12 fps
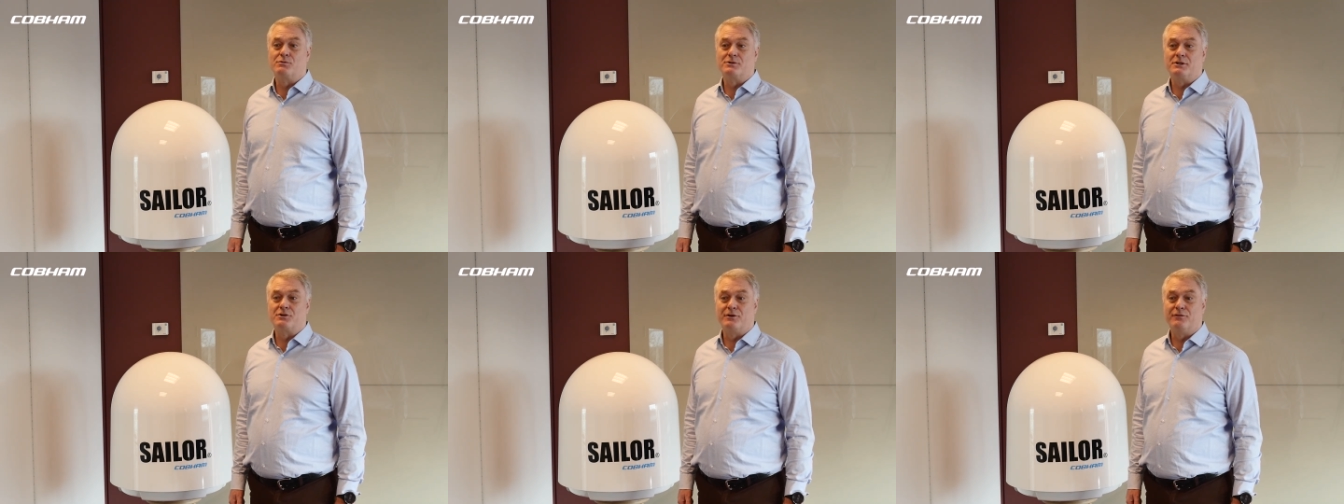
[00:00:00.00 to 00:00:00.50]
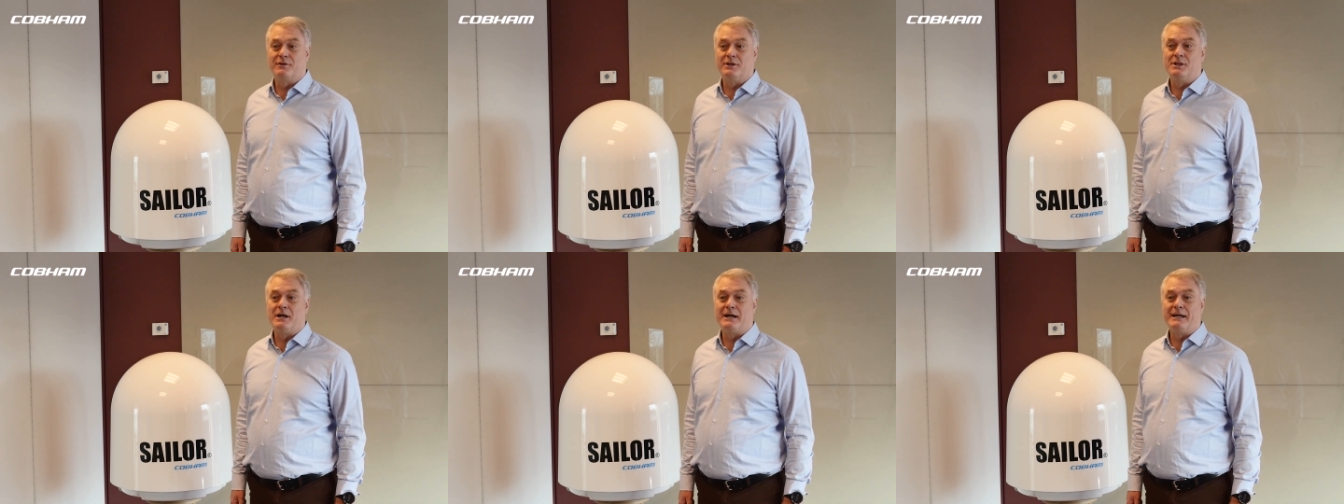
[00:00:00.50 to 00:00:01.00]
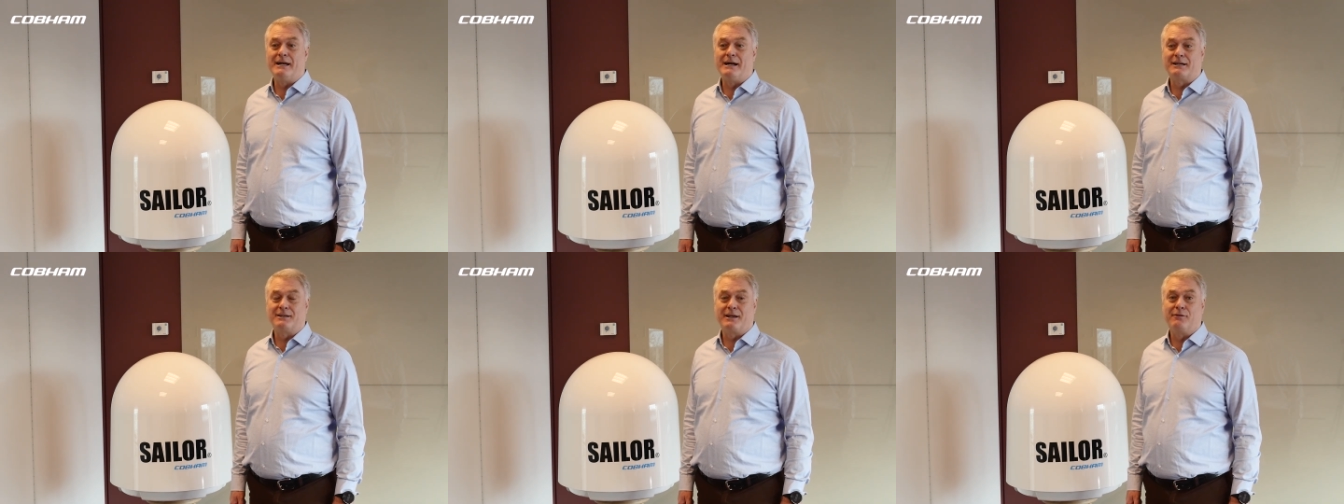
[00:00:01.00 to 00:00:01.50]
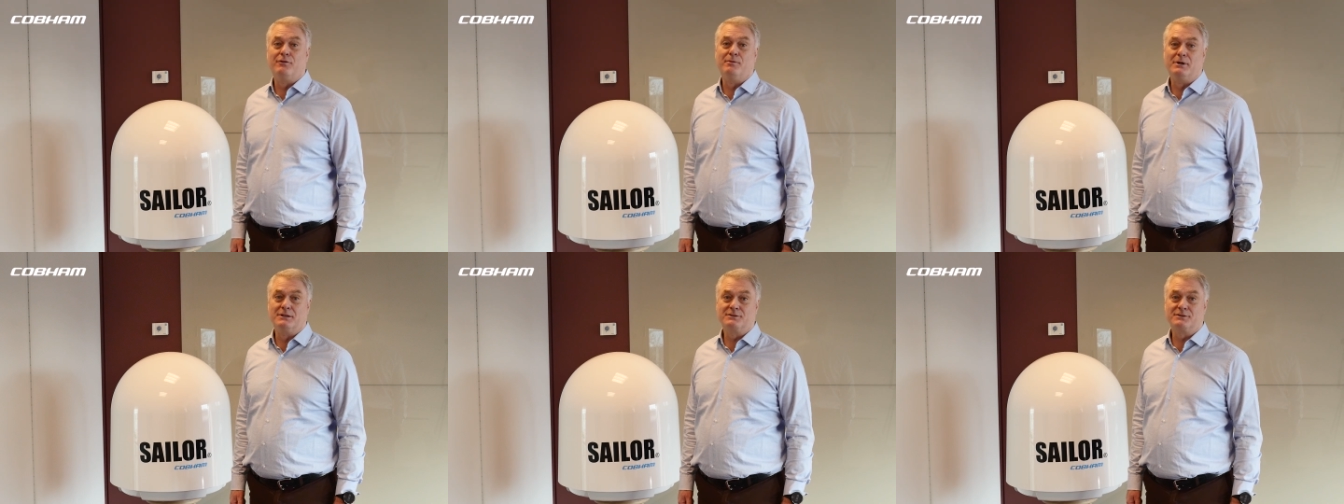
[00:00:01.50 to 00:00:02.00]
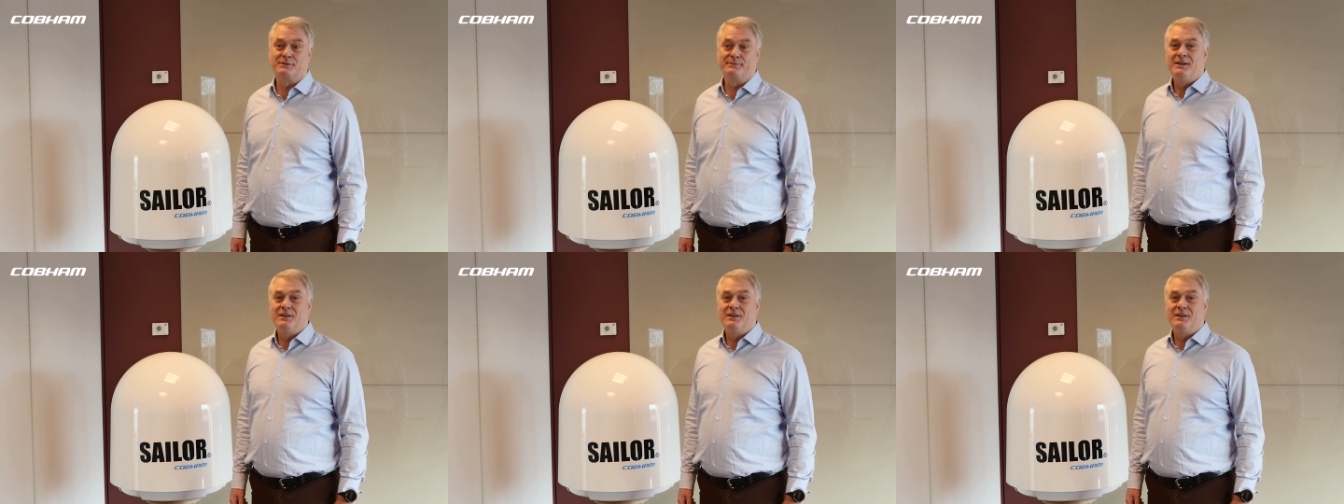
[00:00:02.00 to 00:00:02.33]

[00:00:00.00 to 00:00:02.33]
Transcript: was adrift in the high Arctic for months.